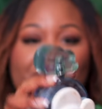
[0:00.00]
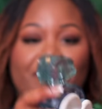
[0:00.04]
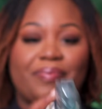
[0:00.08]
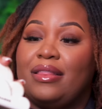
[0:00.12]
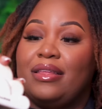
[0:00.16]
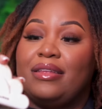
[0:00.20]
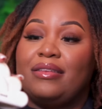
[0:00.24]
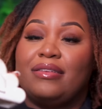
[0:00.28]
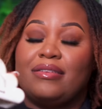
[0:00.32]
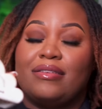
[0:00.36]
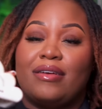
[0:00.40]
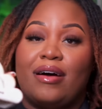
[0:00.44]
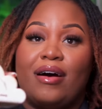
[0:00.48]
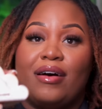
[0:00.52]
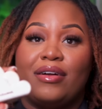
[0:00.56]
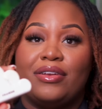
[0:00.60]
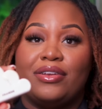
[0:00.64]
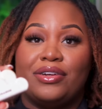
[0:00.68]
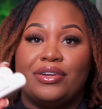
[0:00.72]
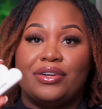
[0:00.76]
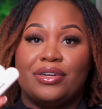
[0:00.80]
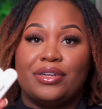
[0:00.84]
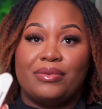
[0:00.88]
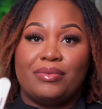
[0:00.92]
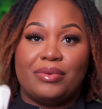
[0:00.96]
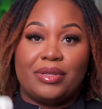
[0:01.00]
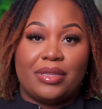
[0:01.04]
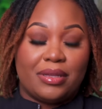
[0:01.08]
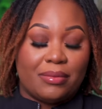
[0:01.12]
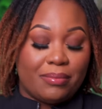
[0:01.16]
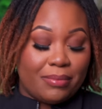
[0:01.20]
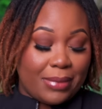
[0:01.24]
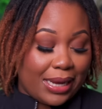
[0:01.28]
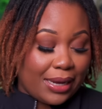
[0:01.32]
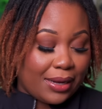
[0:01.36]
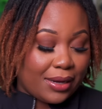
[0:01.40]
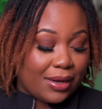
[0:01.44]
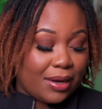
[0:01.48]
This is all dirty with the
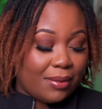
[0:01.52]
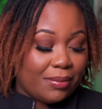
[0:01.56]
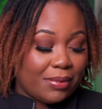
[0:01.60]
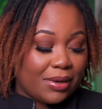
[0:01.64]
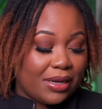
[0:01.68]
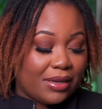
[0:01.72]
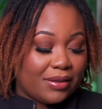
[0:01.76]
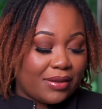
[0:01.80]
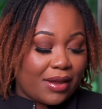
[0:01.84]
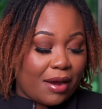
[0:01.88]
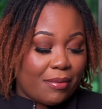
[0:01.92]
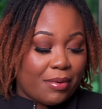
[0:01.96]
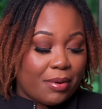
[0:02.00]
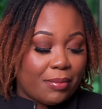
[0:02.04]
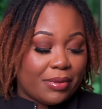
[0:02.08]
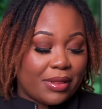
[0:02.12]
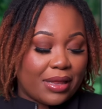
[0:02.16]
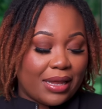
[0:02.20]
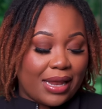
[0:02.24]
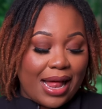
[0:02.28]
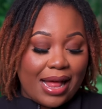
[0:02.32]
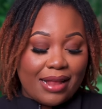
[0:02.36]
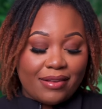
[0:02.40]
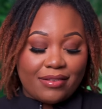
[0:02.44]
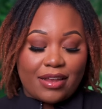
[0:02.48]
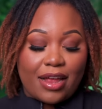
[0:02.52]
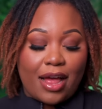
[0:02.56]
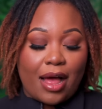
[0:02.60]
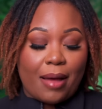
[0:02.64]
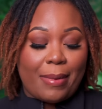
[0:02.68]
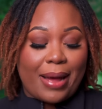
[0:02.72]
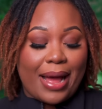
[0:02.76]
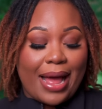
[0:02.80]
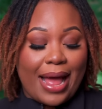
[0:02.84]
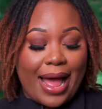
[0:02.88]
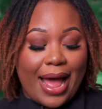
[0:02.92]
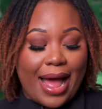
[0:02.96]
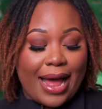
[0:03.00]
makeup because I remember the last time
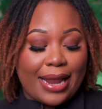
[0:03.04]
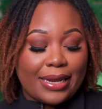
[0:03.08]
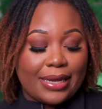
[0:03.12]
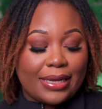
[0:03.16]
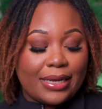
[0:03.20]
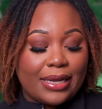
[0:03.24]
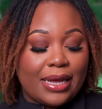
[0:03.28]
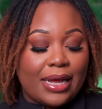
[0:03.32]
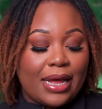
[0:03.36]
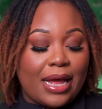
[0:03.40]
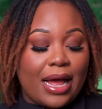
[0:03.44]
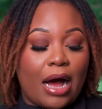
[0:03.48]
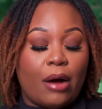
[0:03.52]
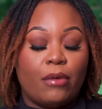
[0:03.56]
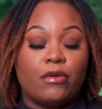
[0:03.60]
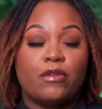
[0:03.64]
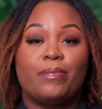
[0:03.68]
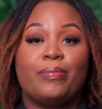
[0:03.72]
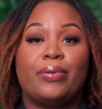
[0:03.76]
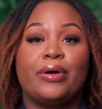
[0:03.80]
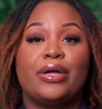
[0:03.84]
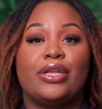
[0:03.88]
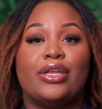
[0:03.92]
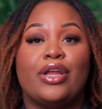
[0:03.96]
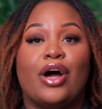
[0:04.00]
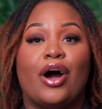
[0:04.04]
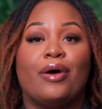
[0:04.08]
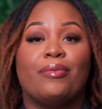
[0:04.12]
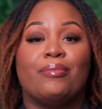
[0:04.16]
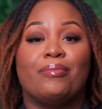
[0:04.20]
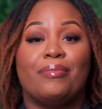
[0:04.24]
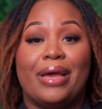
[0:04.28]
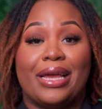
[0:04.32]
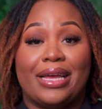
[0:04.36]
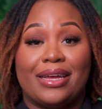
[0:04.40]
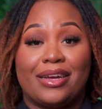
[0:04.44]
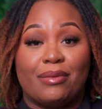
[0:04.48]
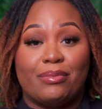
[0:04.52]
I had it, I was putting on
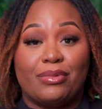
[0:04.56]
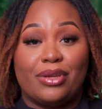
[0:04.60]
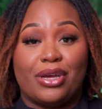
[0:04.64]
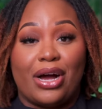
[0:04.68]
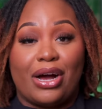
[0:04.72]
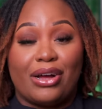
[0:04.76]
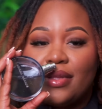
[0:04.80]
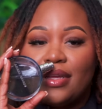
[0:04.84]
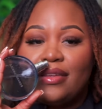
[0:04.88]
makeup, y'all.